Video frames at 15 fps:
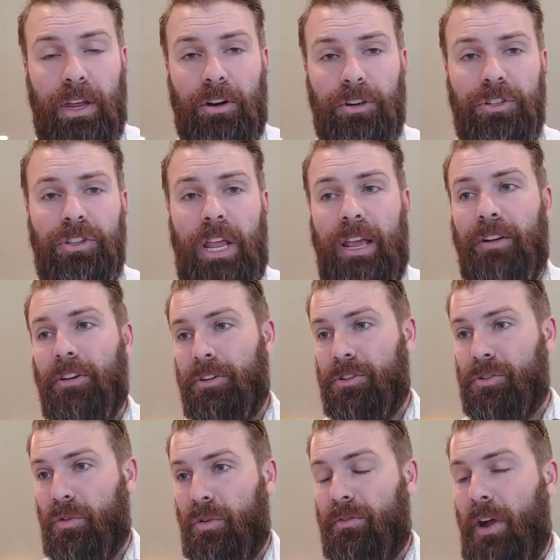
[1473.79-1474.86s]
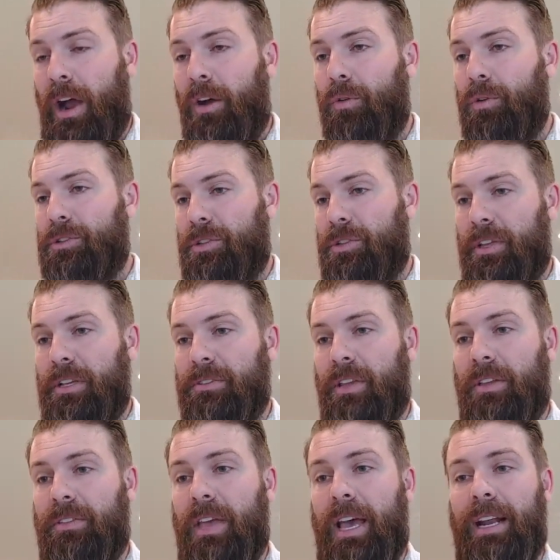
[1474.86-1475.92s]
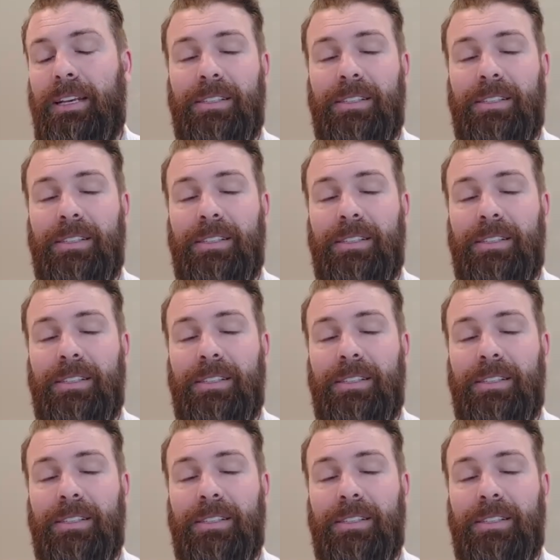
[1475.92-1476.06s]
than our standard sort of hours and things like that.